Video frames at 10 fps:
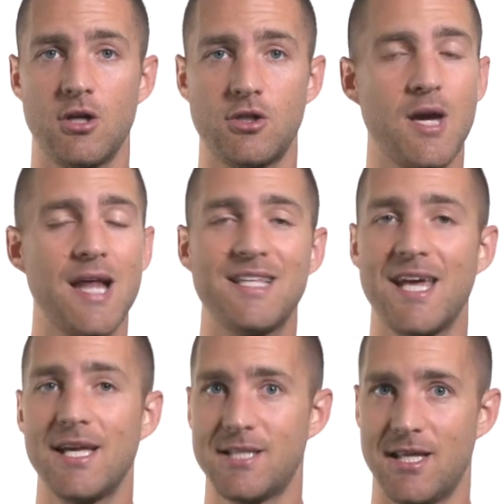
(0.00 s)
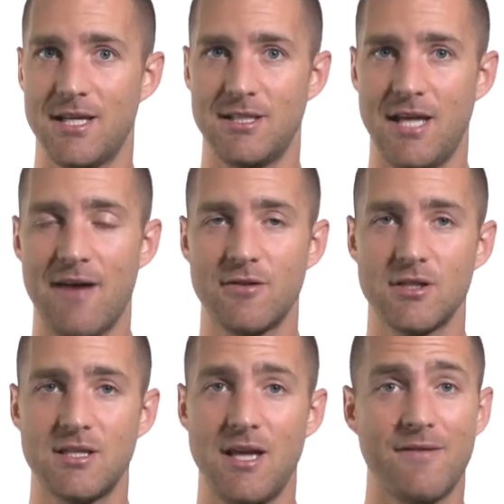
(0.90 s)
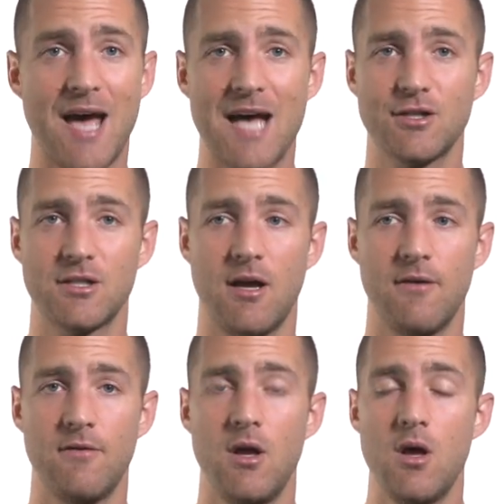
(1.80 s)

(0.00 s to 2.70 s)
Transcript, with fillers: So you got to dig into this. You have to ask yourself,